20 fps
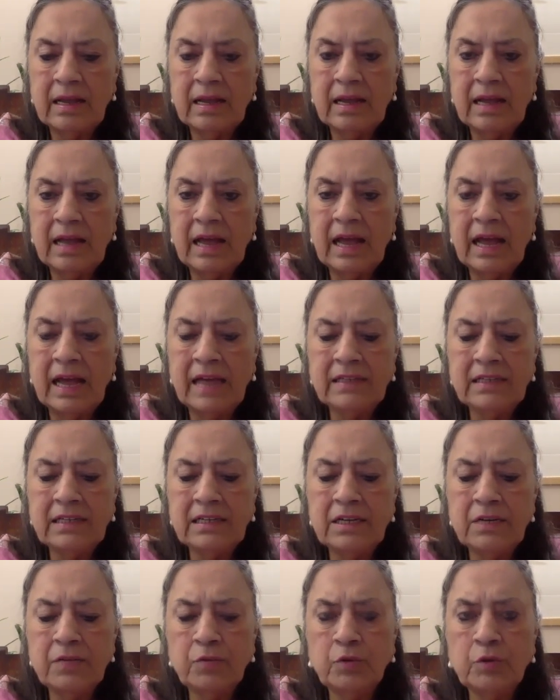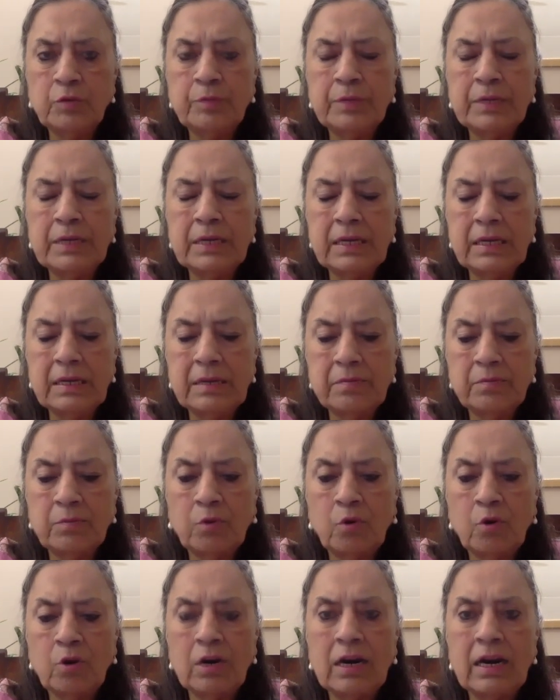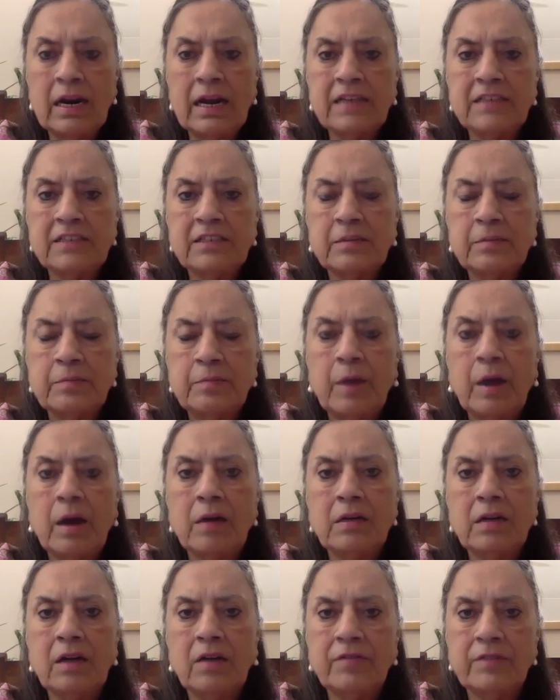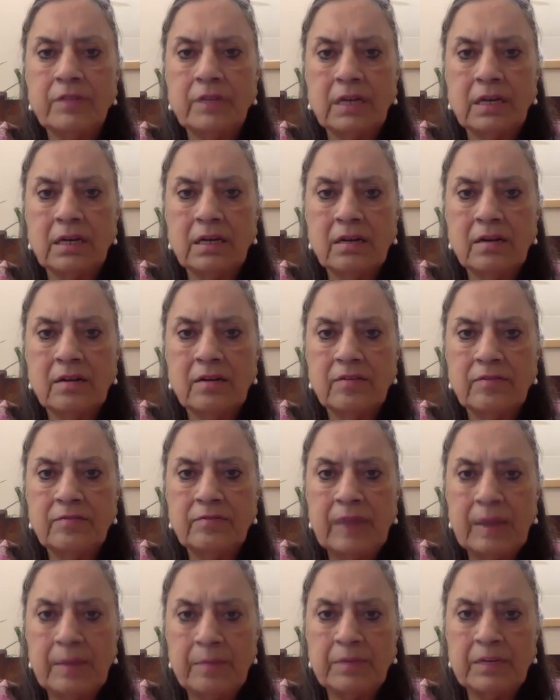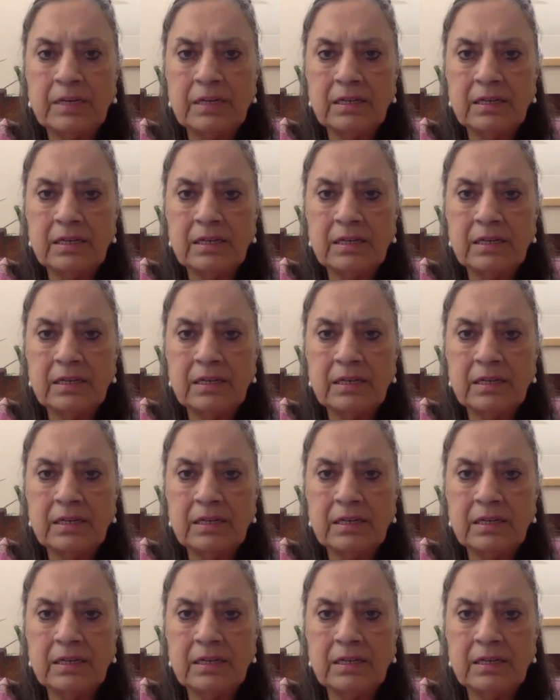and he would be more or less part of the family.